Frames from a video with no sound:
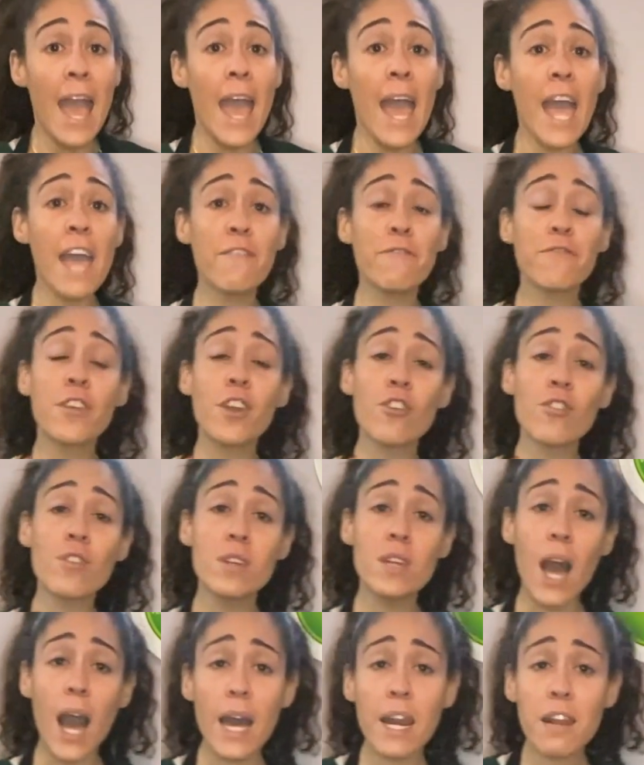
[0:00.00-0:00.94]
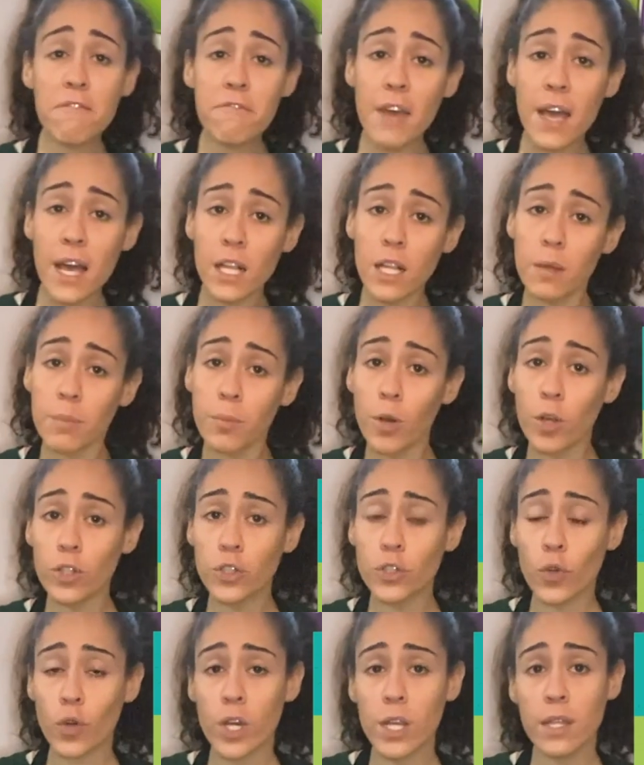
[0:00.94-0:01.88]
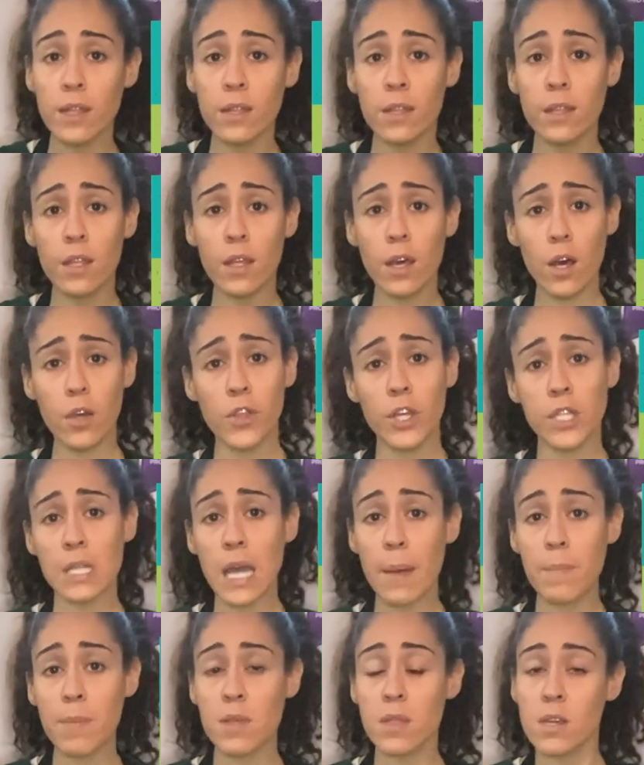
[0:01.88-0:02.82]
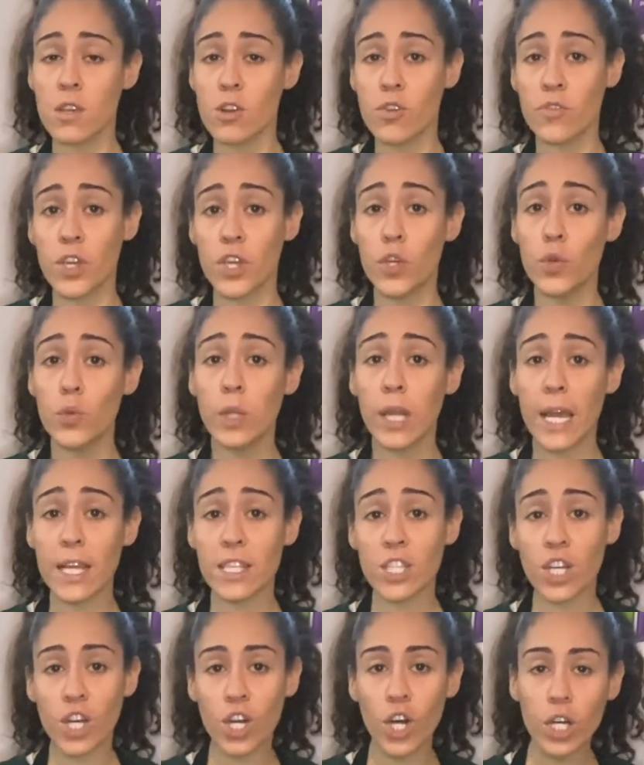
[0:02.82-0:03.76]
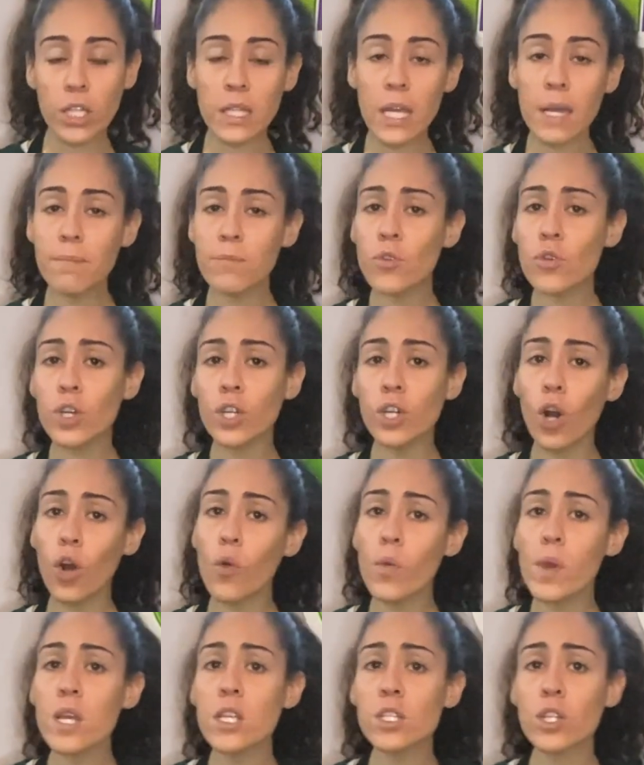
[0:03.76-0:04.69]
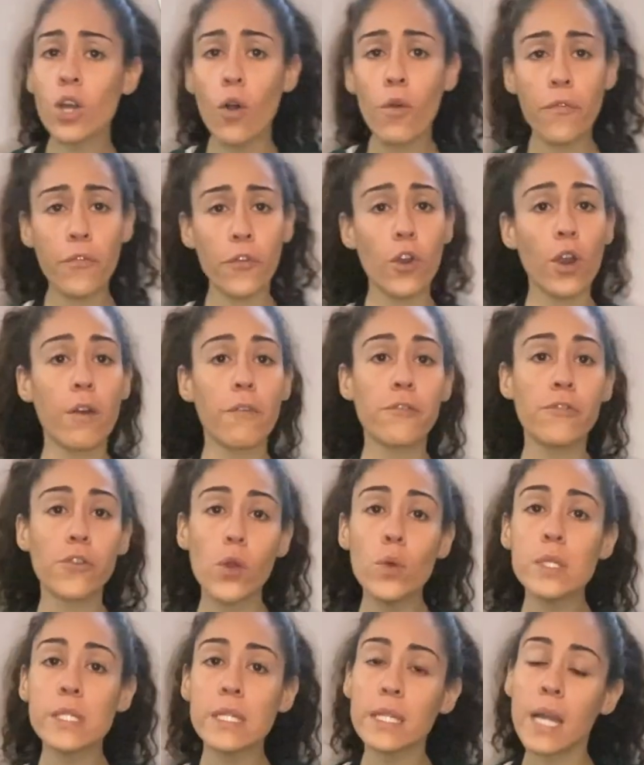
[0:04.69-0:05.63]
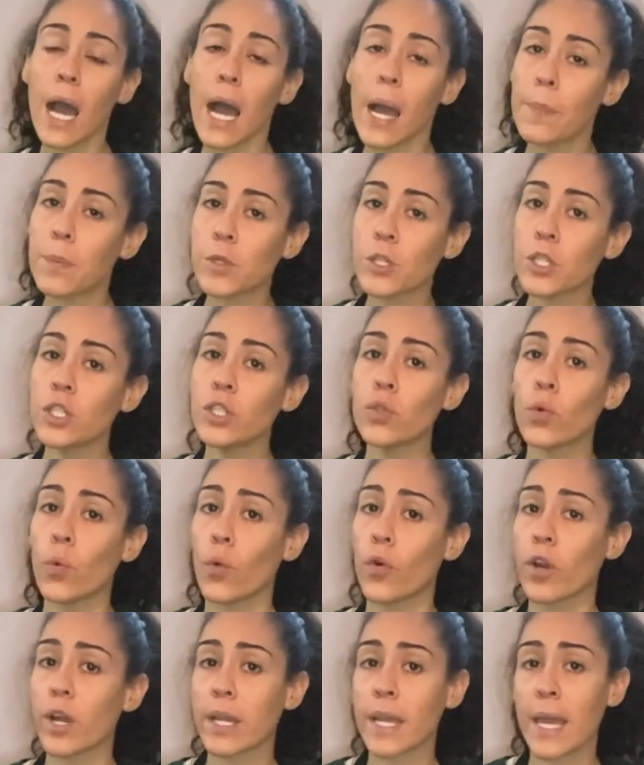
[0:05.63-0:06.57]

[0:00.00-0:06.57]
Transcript: If they're not available during the time of the year that you'd like to cook them, you can always go for a frozen option or a